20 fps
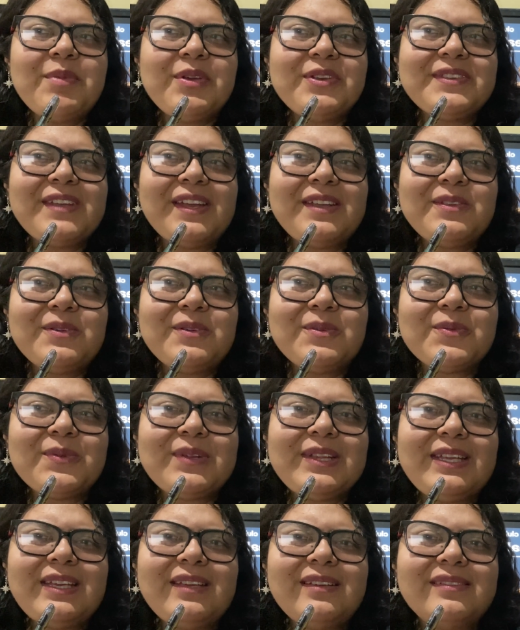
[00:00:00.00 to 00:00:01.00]
because I don't
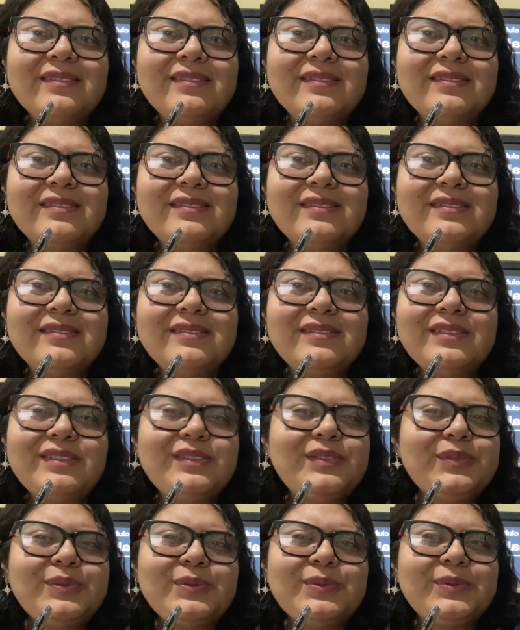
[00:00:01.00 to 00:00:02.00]
really
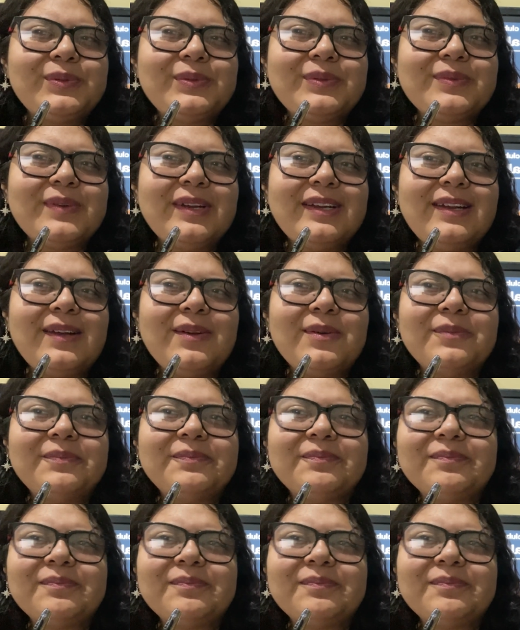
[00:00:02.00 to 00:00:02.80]
do right now.